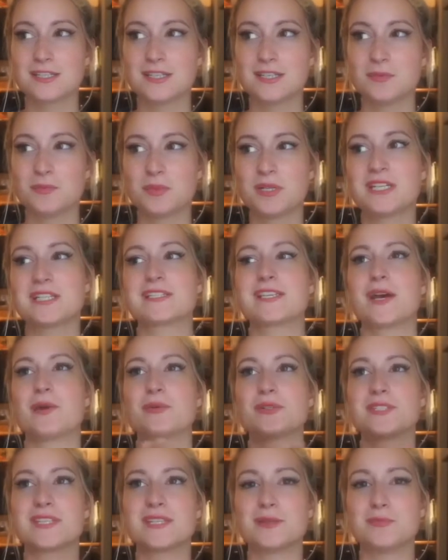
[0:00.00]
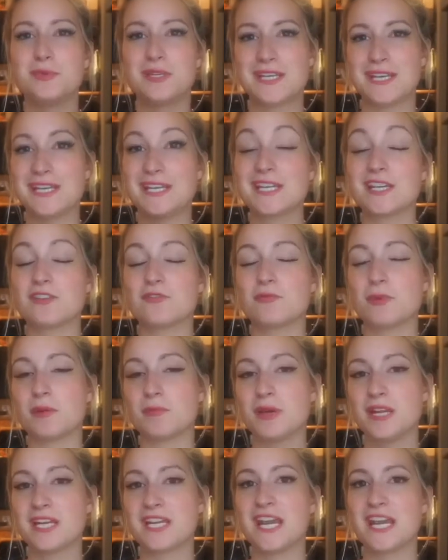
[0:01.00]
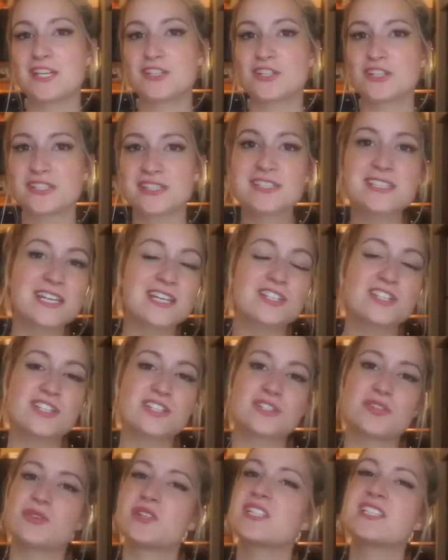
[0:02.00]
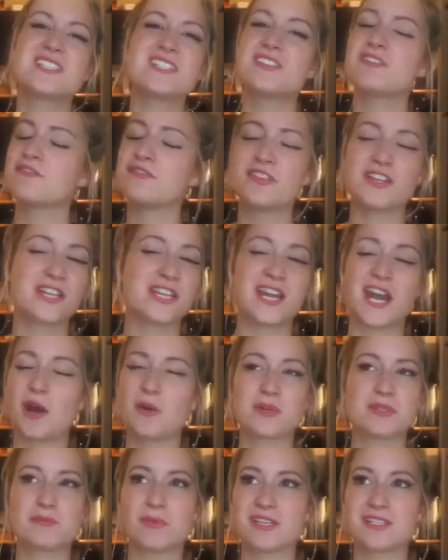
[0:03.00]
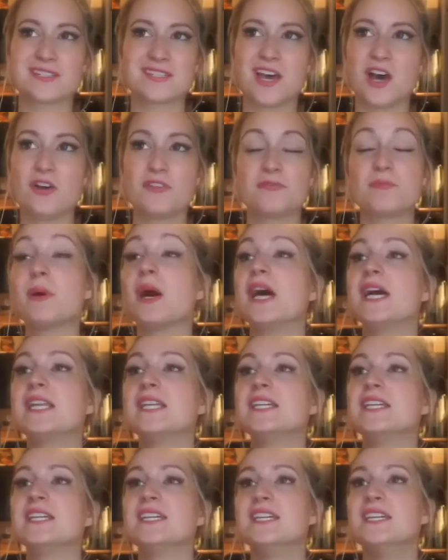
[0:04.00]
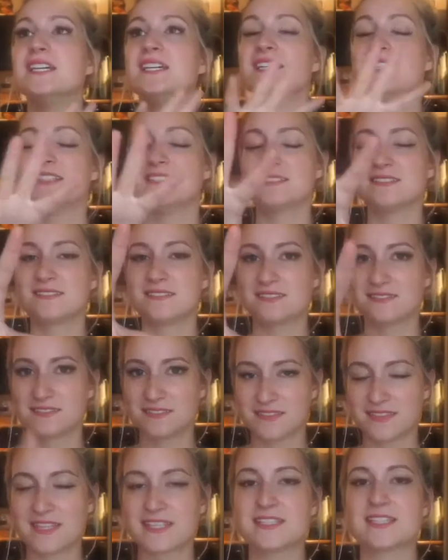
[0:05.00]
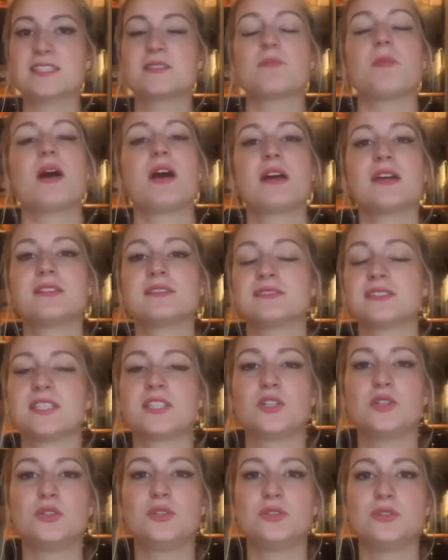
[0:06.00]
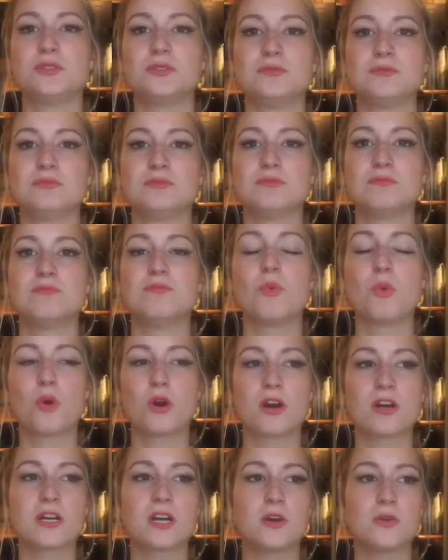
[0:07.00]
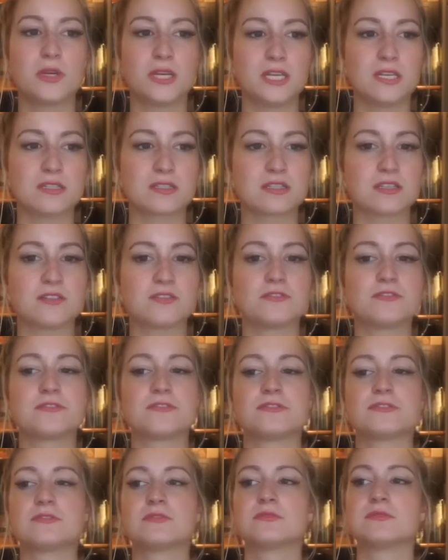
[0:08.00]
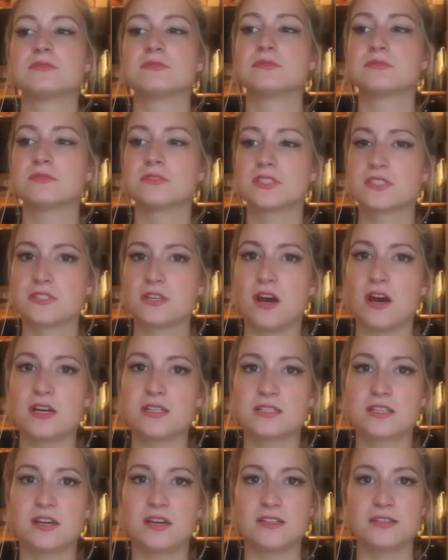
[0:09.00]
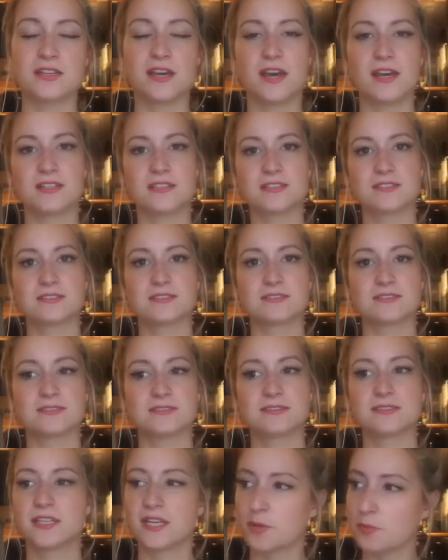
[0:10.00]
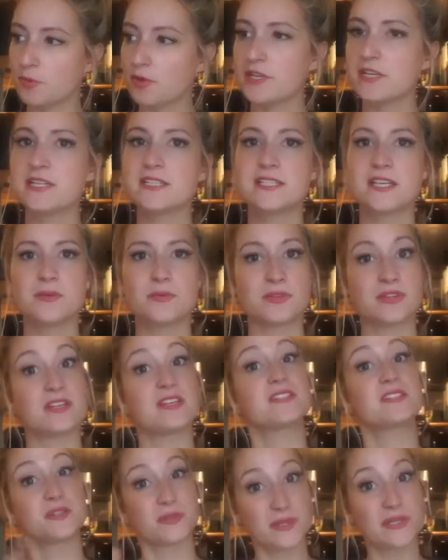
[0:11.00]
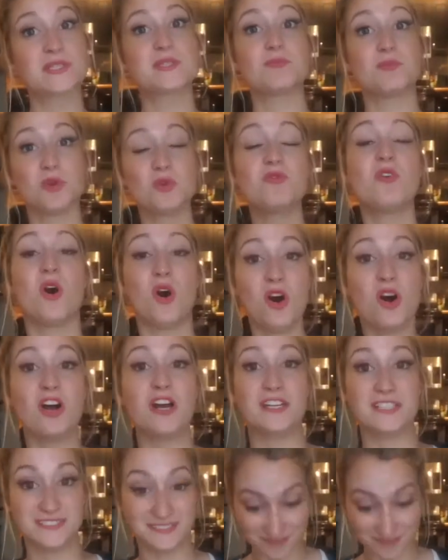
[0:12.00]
because I was in the beginning of my medication stages, so I just didn't feel like I was myself. But this is my little more cohesive thought on that, and I'm pretty content with it. So let's move on.